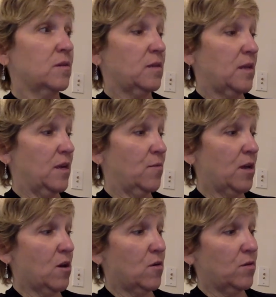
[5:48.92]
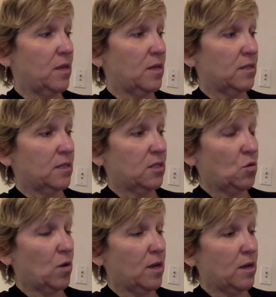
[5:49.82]
Here we go. Here's the
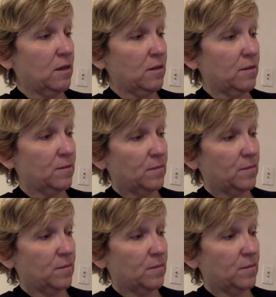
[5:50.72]
soil.